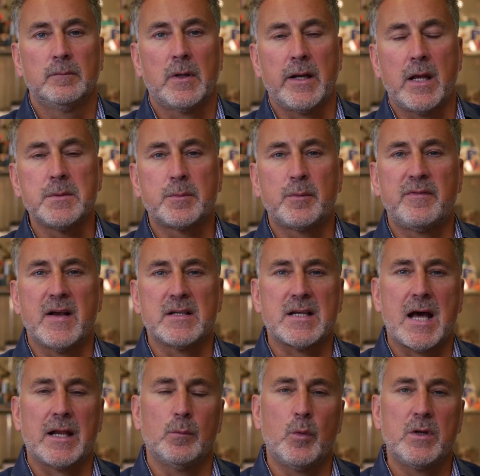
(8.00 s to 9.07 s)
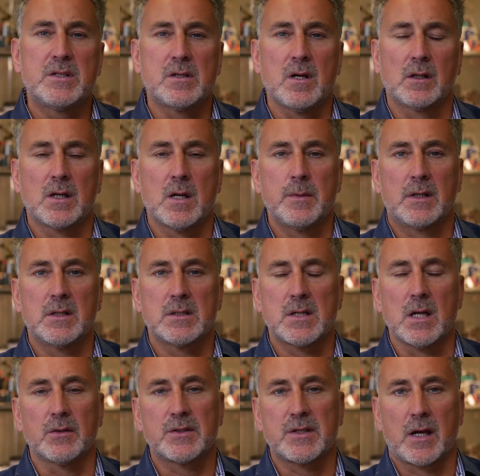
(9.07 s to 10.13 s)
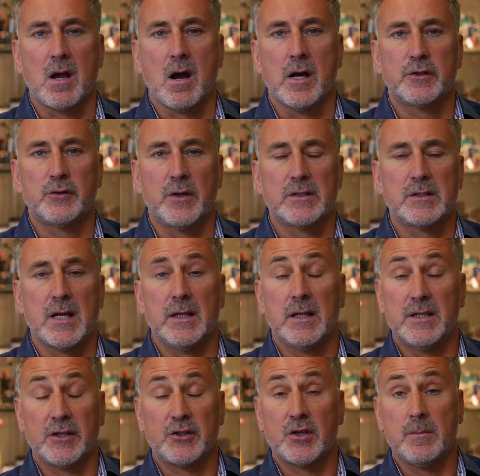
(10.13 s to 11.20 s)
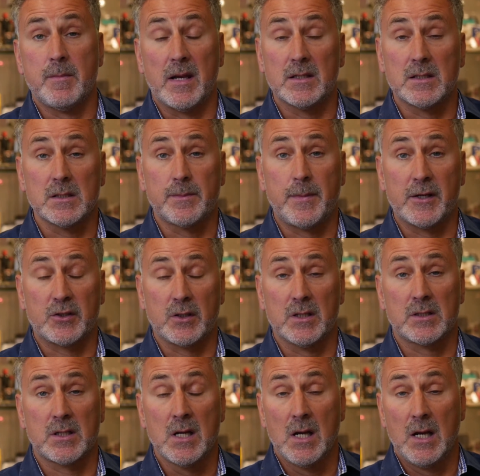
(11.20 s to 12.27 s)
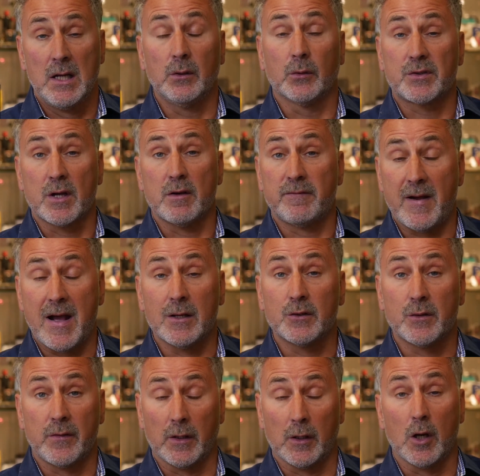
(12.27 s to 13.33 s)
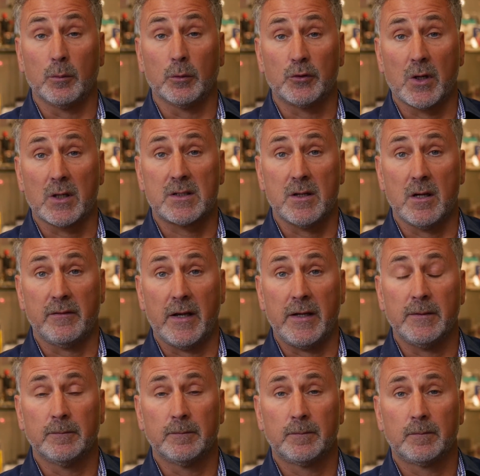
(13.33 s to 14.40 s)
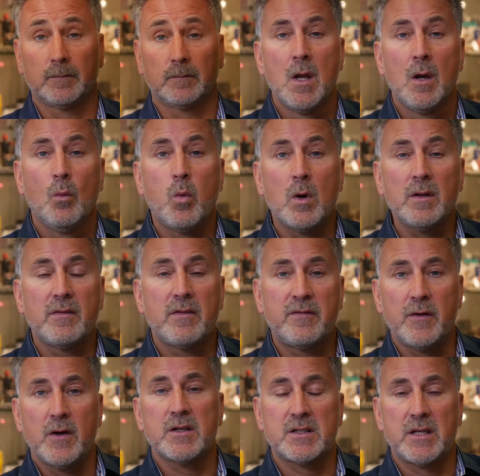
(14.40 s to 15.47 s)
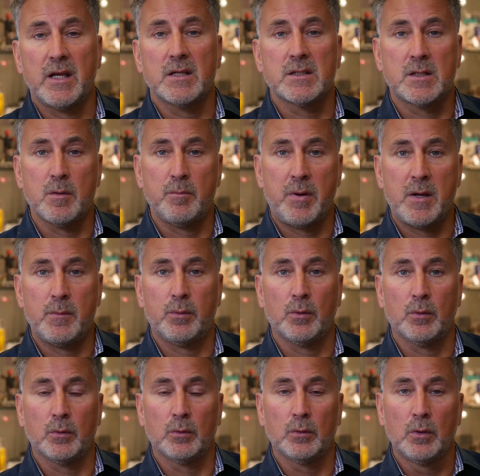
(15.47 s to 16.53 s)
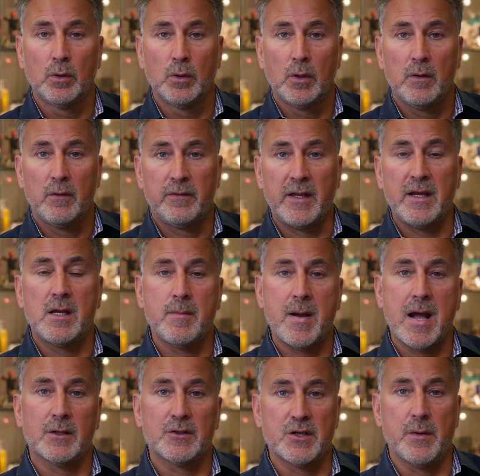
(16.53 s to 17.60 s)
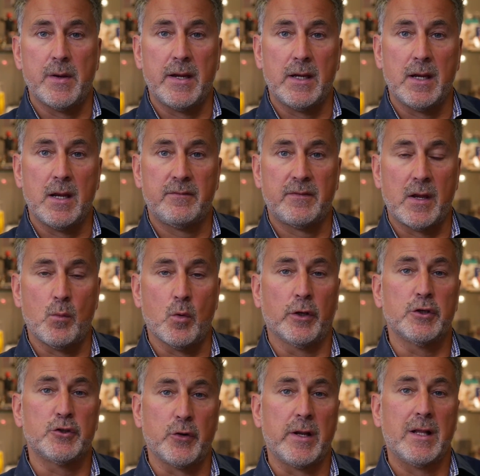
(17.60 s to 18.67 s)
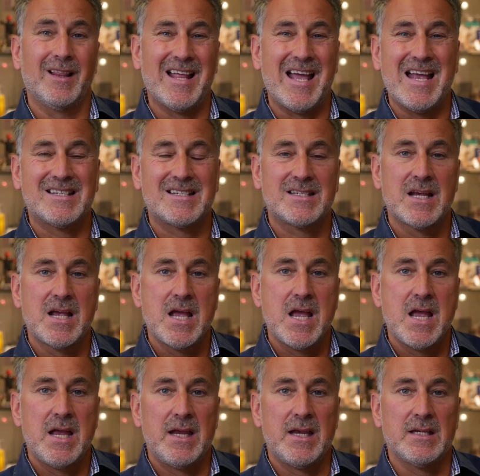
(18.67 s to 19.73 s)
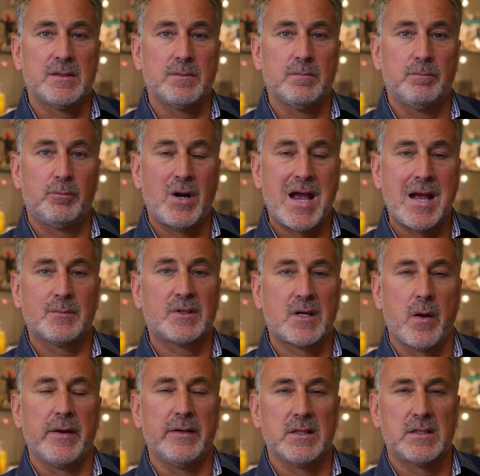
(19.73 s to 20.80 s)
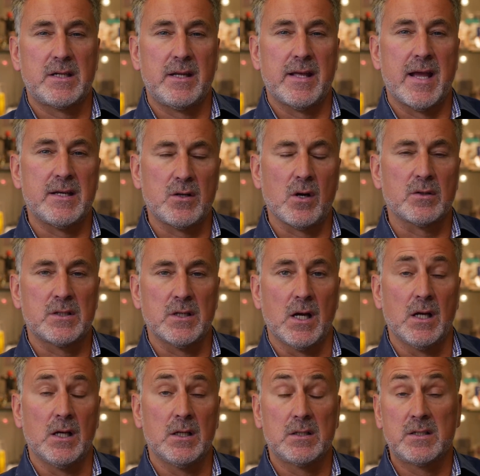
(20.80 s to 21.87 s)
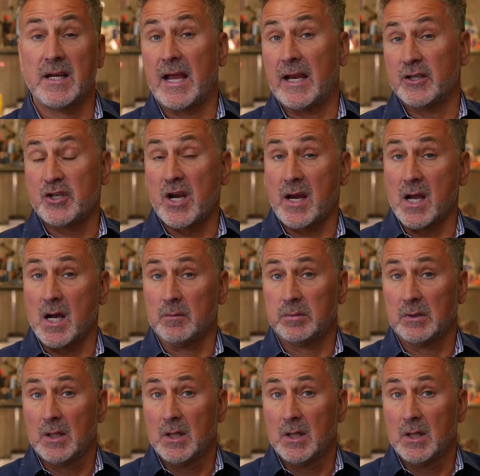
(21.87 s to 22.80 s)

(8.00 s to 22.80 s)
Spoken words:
My name is Professor Adam Winstock. I'm a consultant psychiatrist and addiction medicine specialist and also founder of the Global Drug Survey. One of the first things that people think about doing if they want to drink less is perhaps going to see their doctor to get a checkup.